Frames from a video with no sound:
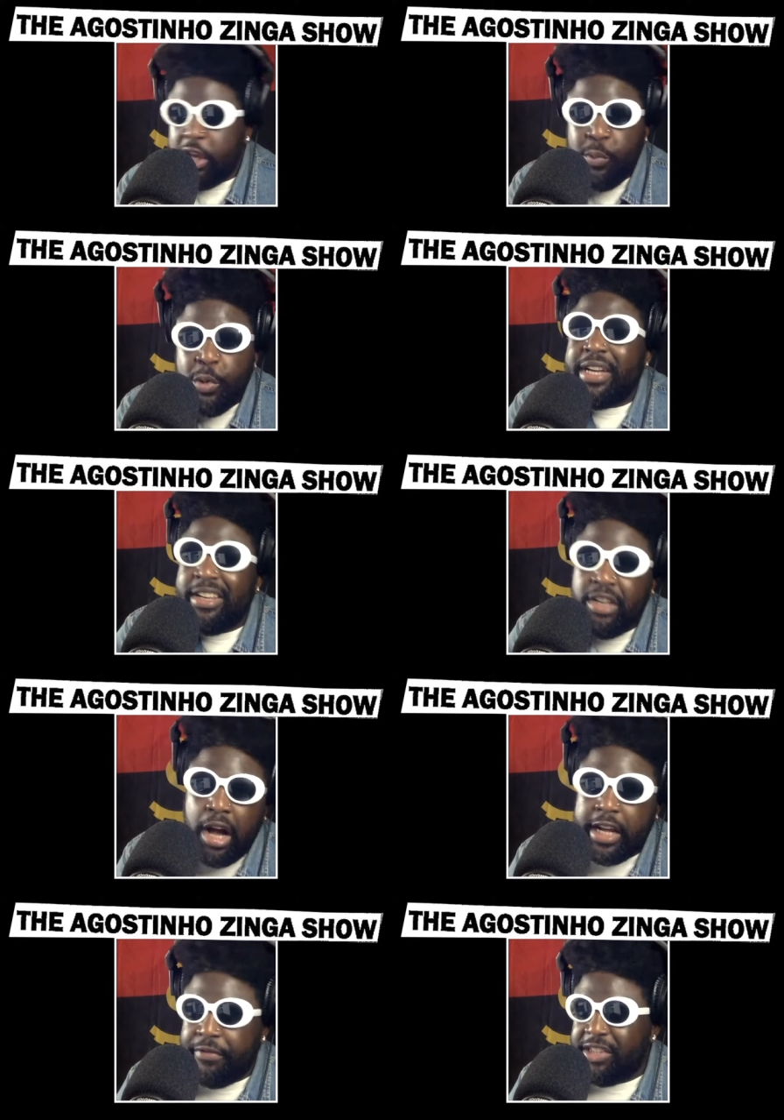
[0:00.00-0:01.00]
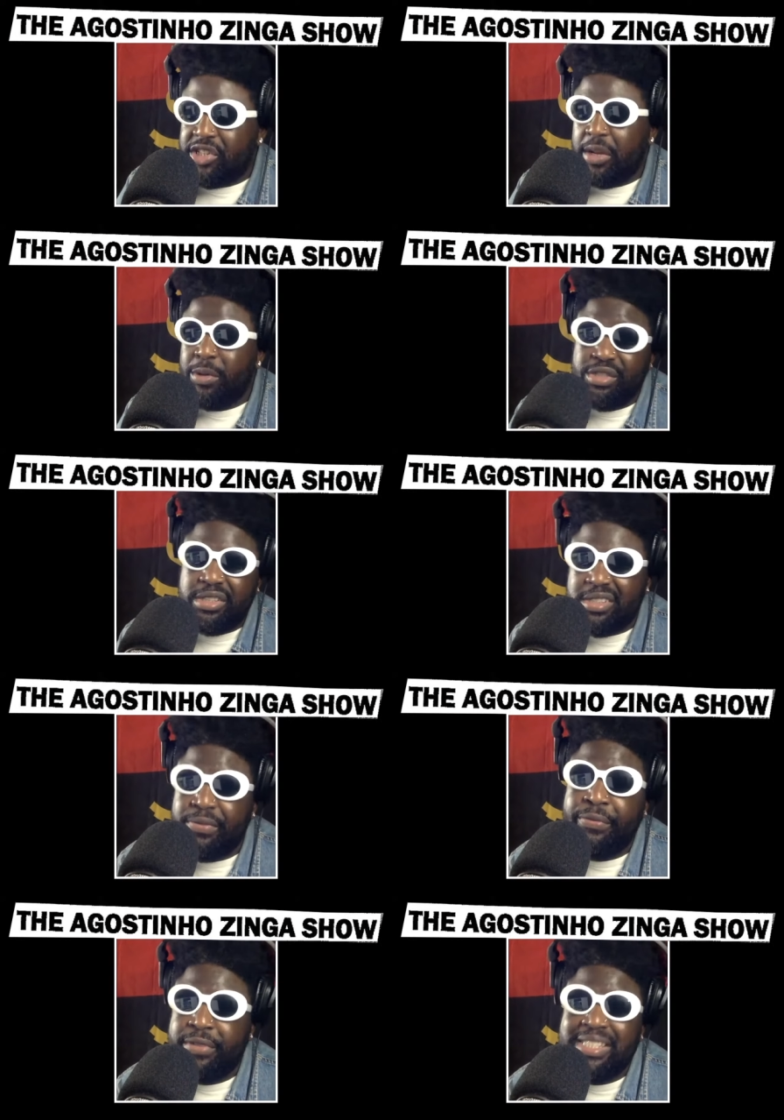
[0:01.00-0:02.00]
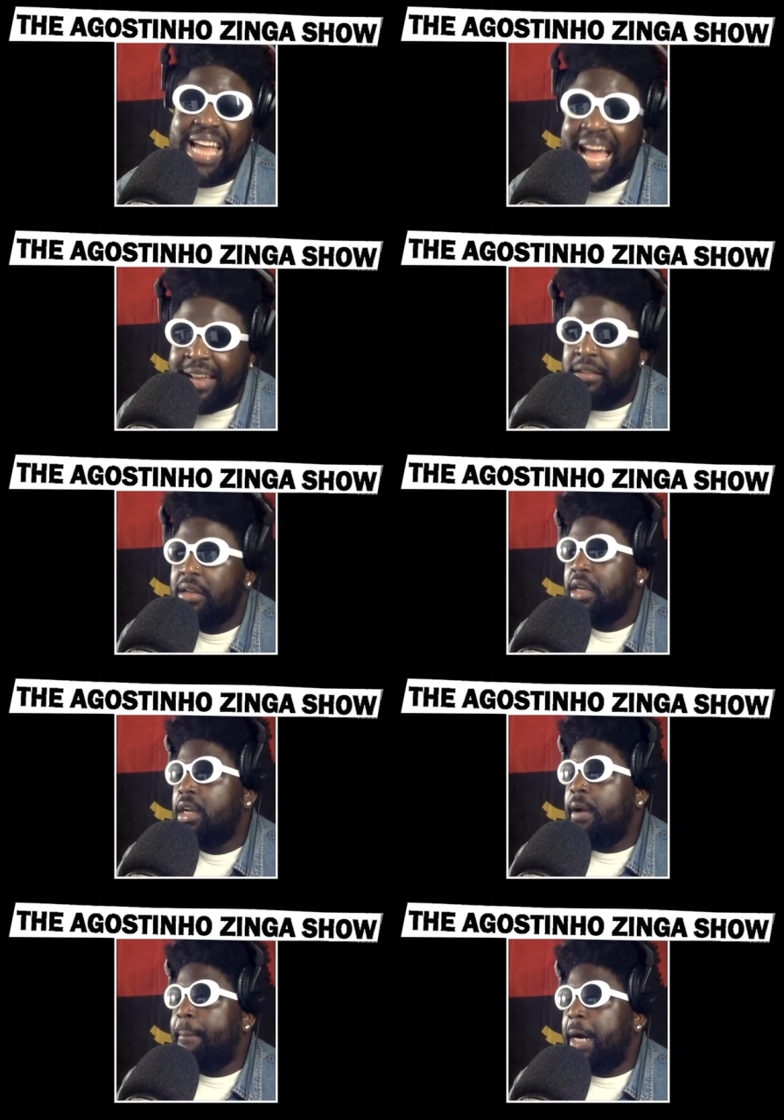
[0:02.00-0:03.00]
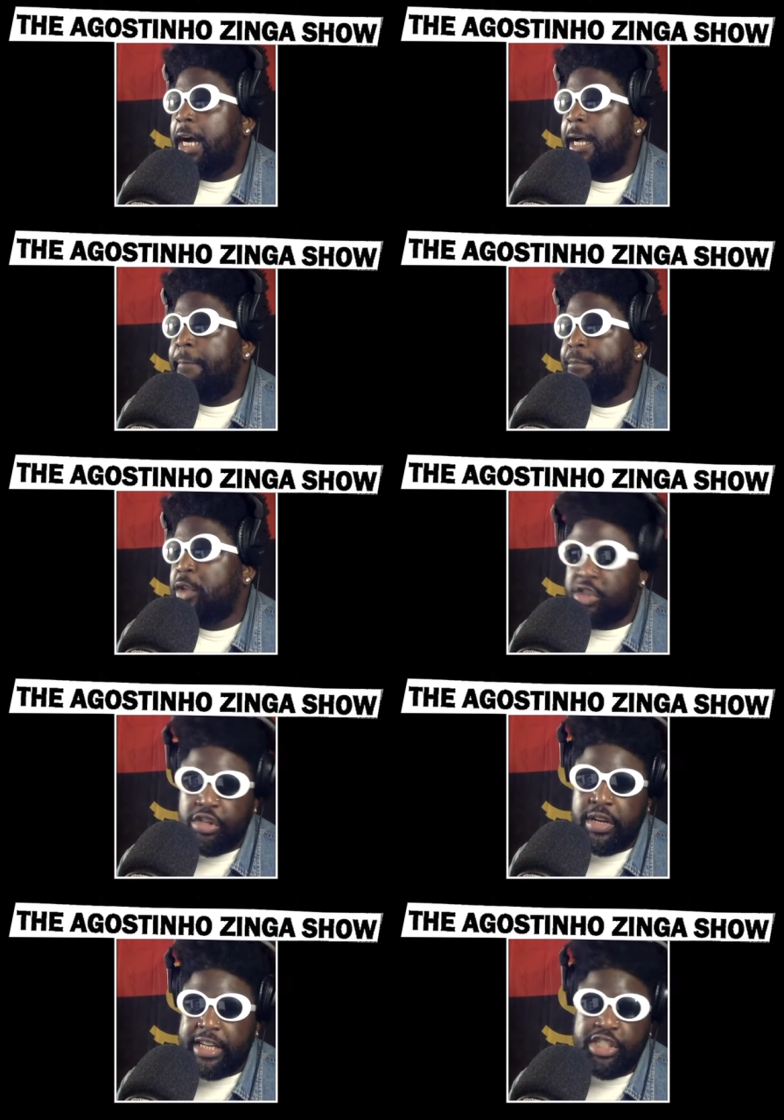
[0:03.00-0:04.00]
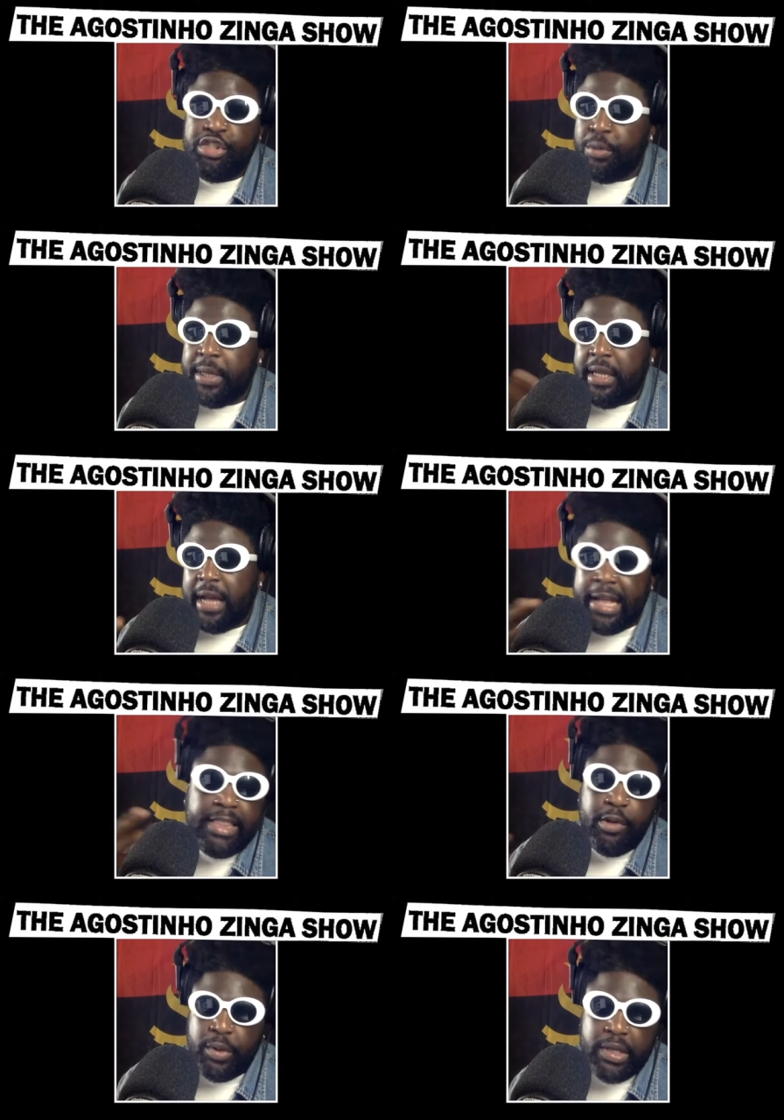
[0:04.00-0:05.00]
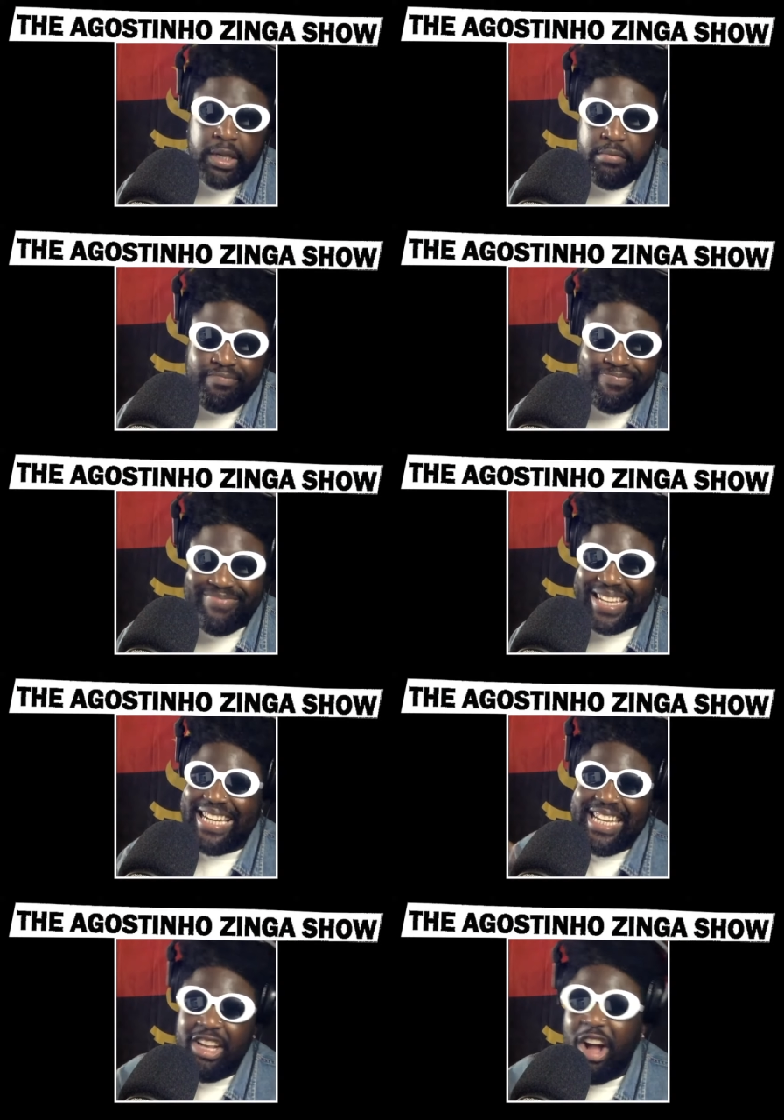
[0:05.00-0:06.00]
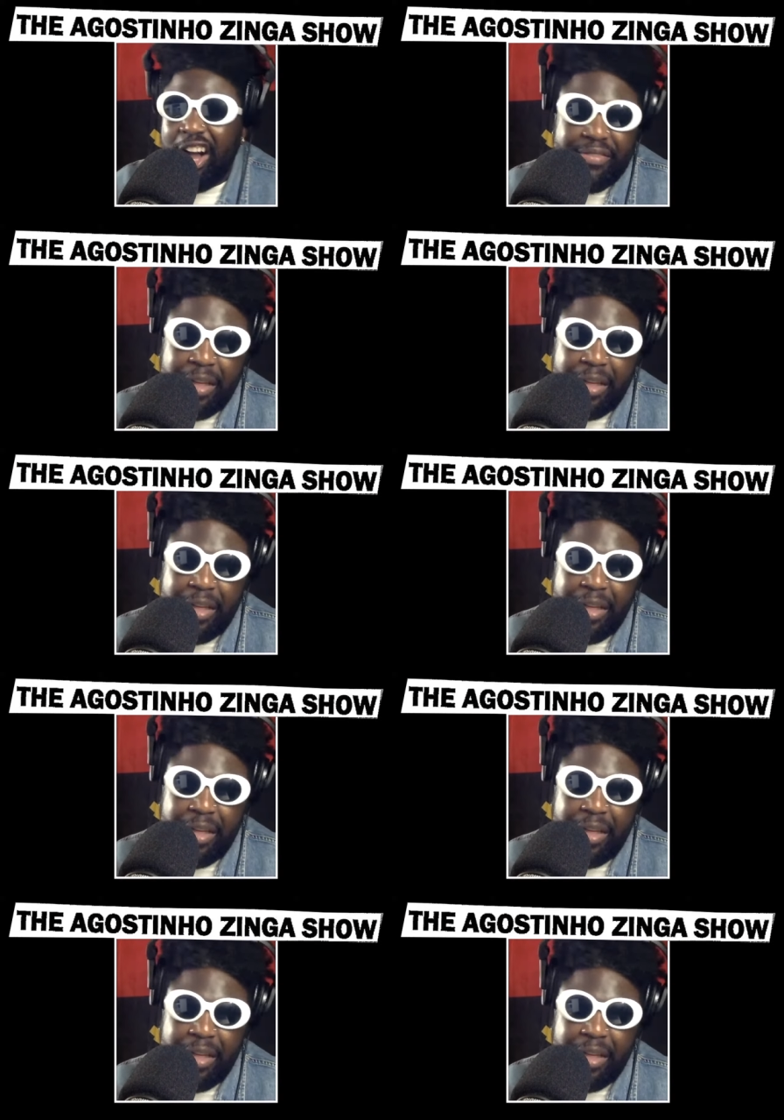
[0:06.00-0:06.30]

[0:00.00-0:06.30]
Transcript: will get dark eventually, which is sad. But um, considering that she's doing it, I think with a clean heart, if that